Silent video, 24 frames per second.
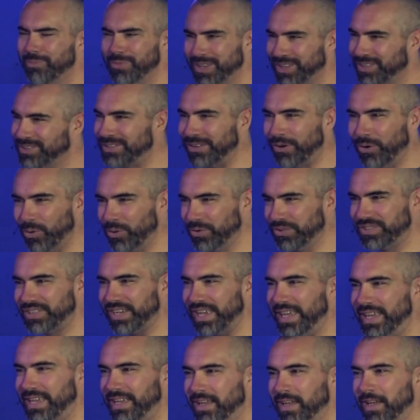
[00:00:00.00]
it's an old
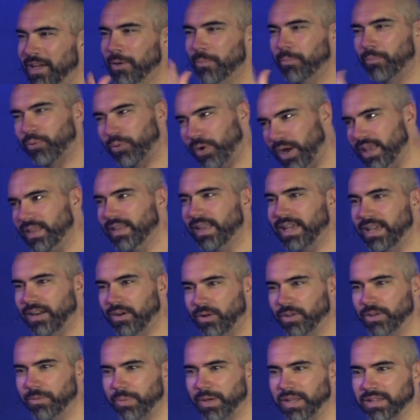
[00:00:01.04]
saying pray like it
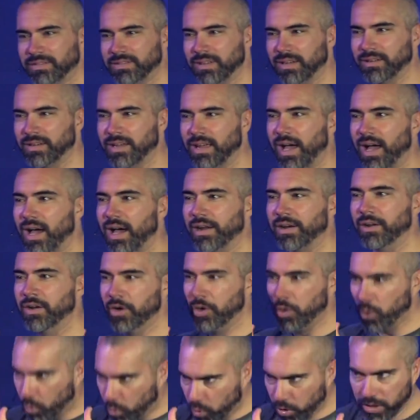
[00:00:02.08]
all depends on God,
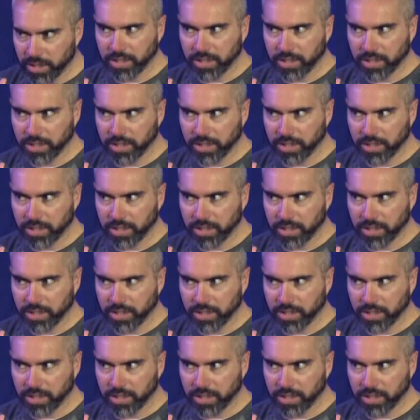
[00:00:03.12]
work